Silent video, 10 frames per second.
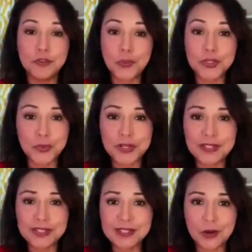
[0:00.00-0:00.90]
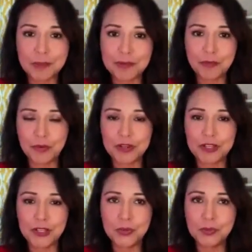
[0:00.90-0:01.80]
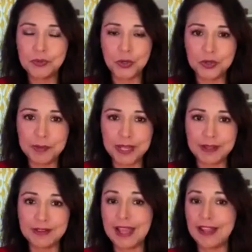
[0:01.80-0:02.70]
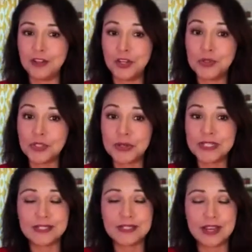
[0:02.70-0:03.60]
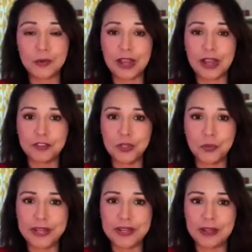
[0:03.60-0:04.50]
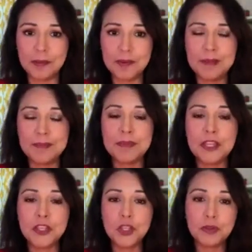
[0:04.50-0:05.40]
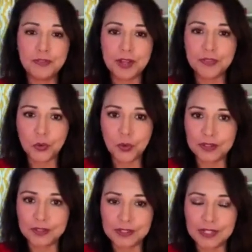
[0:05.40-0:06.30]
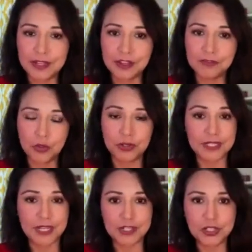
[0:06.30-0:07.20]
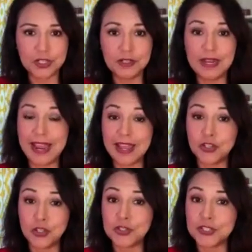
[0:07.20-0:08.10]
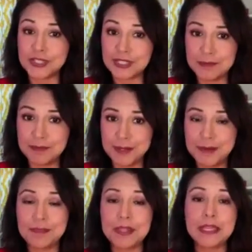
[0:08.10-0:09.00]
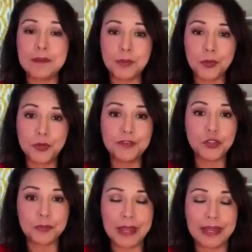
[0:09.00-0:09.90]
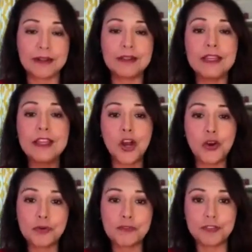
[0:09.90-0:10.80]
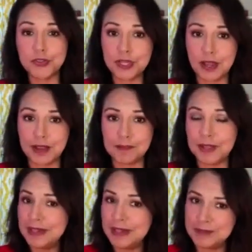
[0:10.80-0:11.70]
no screens an hour before you go to bed and no screens an hour after you wake up, you will find the quality of your attention and your sleep improve dramatically over time.